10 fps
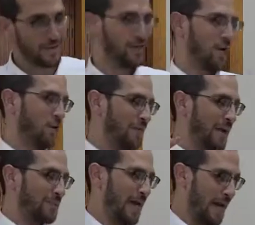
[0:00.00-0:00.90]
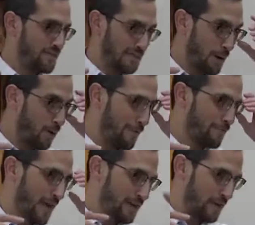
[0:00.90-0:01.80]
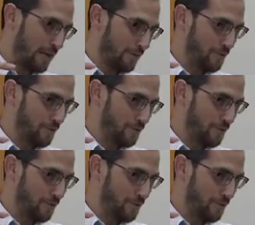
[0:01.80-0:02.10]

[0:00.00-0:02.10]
You know, if anybody, I haven't seen my wife light in a couple of